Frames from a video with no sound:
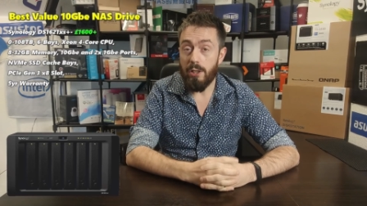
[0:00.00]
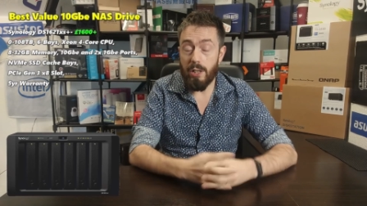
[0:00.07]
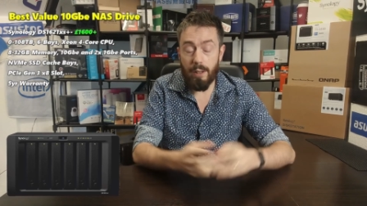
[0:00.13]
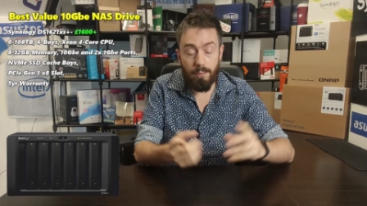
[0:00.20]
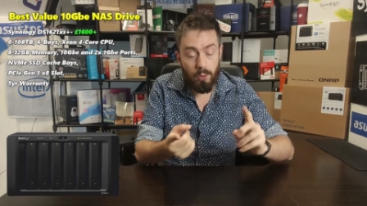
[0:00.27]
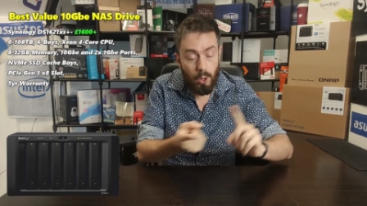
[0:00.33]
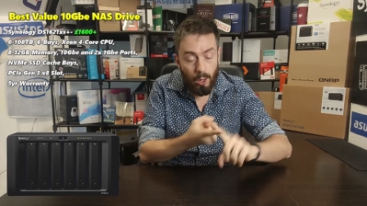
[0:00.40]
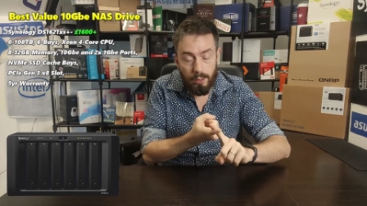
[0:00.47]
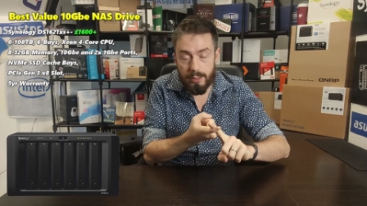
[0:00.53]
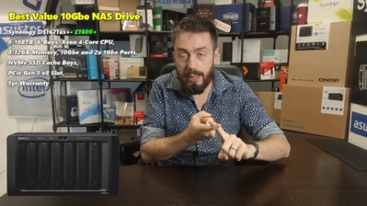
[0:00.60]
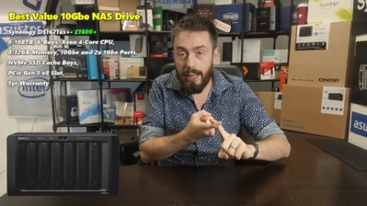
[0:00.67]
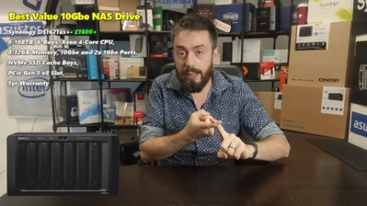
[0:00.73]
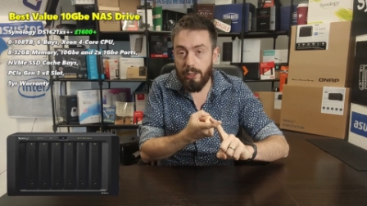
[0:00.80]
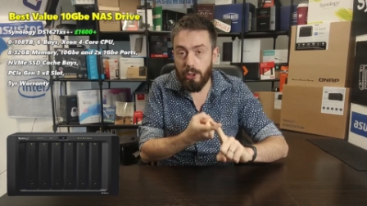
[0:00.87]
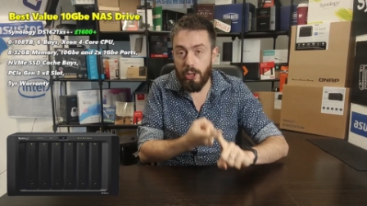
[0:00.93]
So you've got
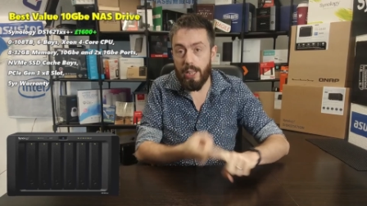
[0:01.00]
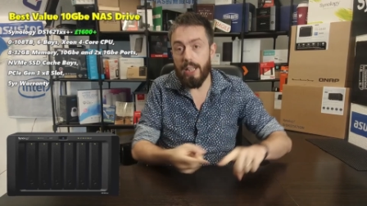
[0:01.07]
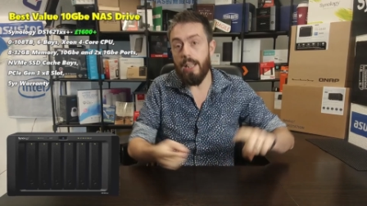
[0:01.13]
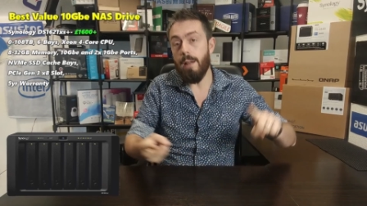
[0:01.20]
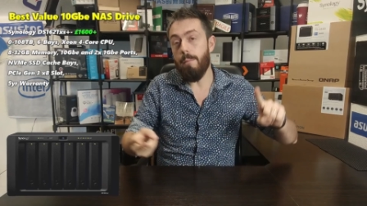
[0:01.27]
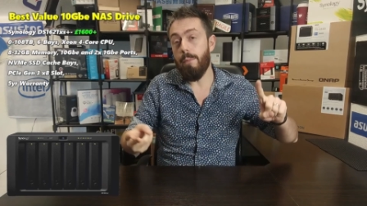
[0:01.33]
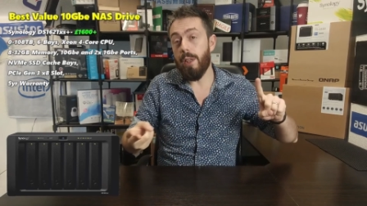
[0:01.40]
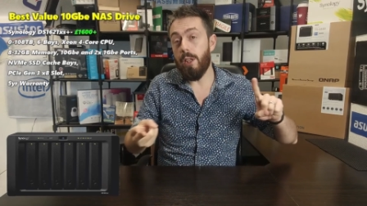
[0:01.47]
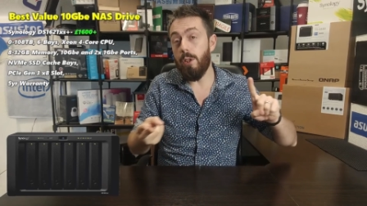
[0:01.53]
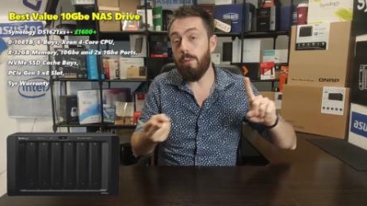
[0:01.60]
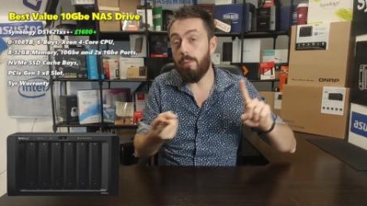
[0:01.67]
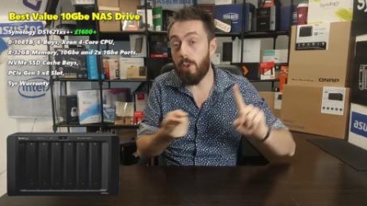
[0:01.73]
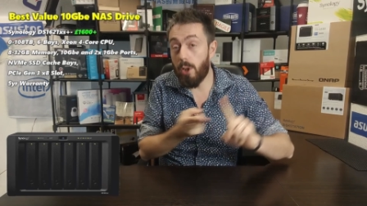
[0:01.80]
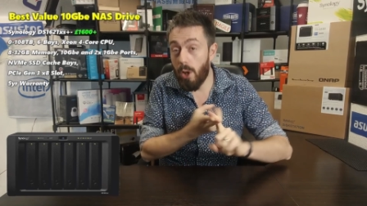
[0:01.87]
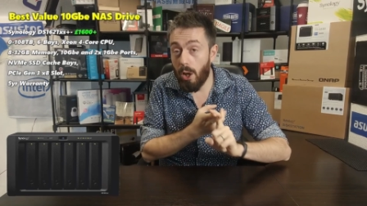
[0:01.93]
ten G,
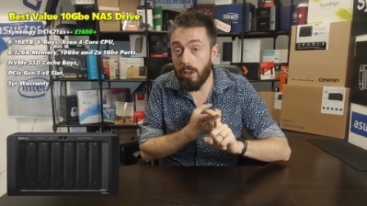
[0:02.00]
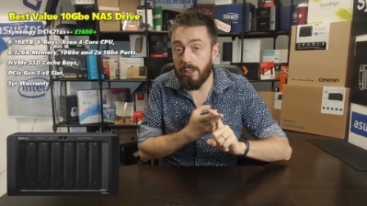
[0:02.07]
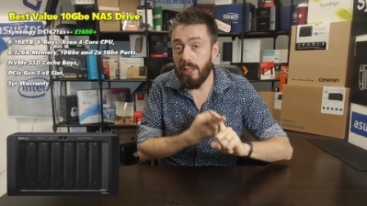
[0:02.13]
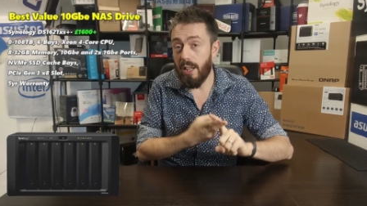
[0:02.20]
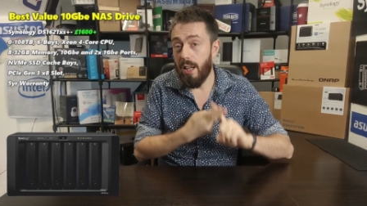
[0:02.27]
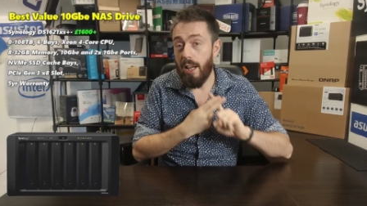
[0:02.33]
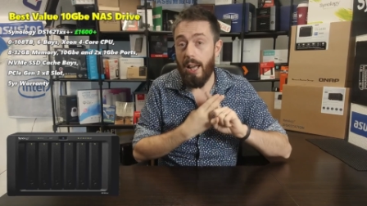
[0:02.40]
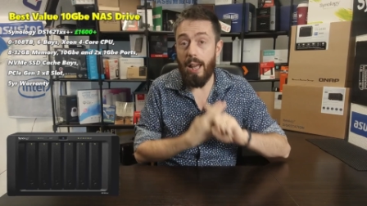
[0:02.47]
you've got